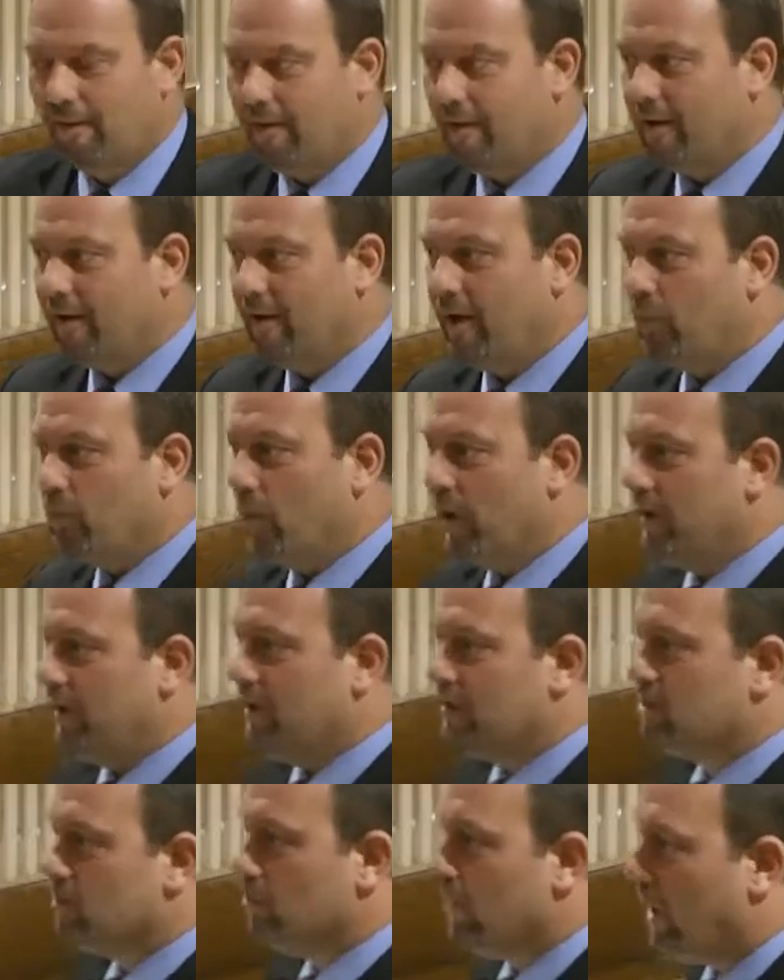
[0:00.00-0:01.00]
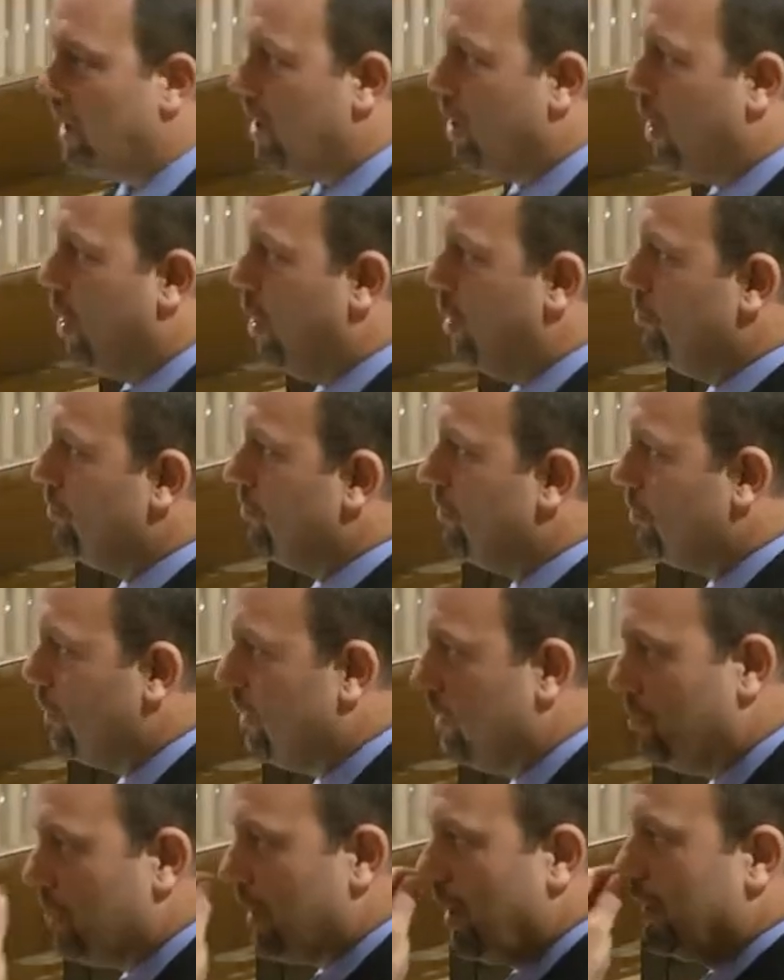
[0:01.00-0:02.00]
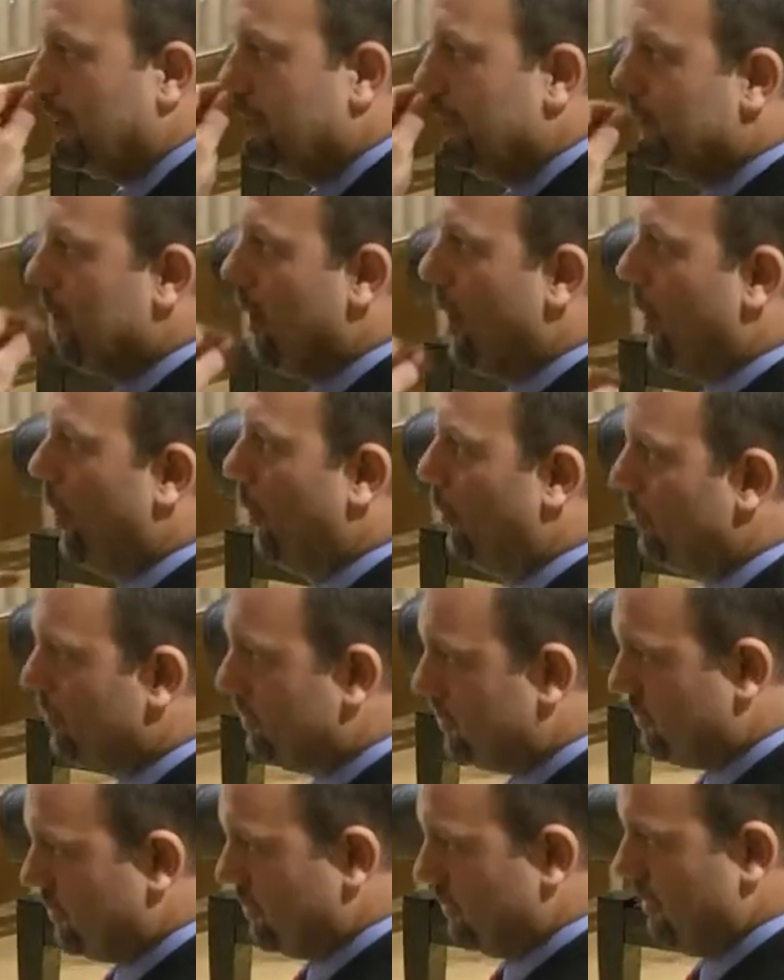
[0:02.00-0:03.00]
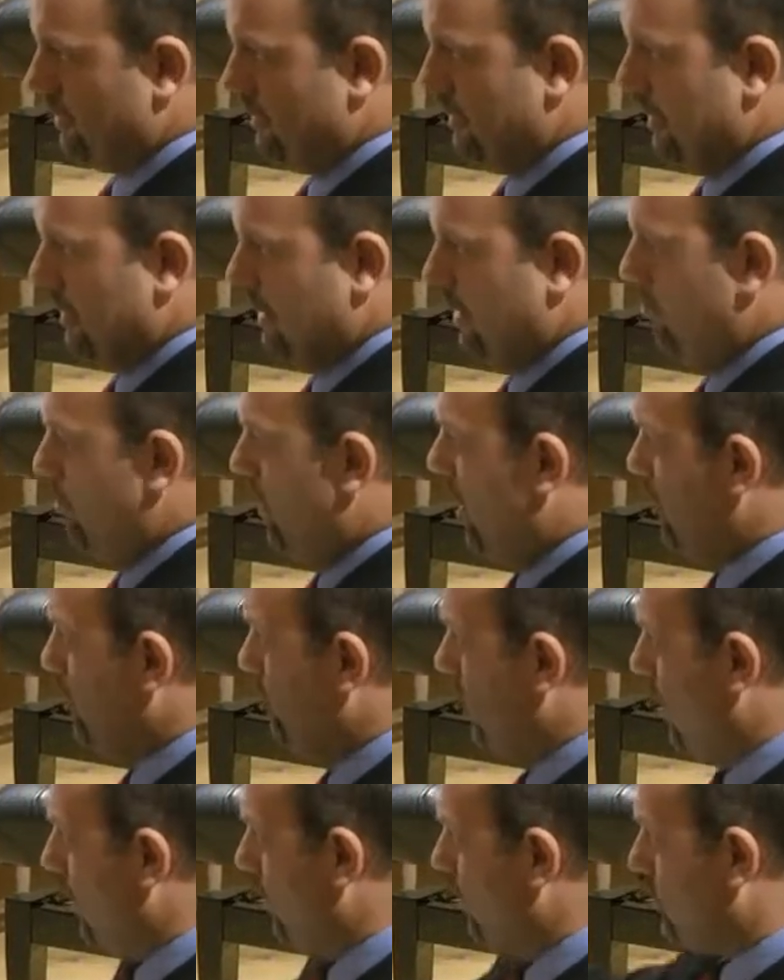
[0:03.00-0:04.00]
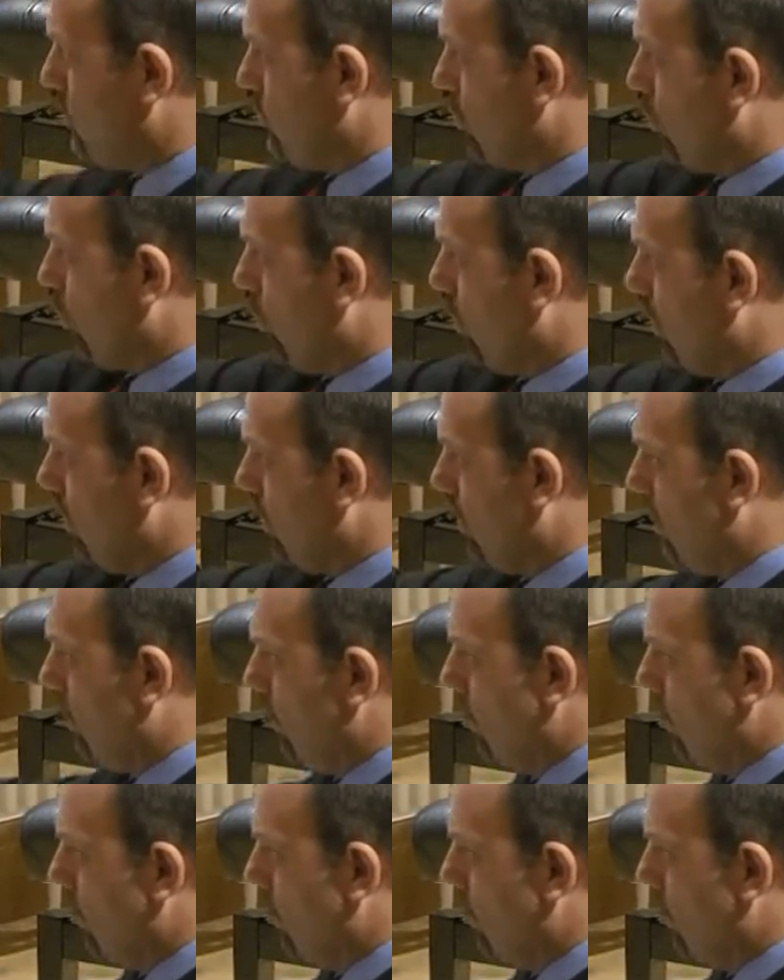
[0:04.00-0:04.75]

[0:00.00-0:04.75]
And I went into my home with a bloodied nose, and my father took one look at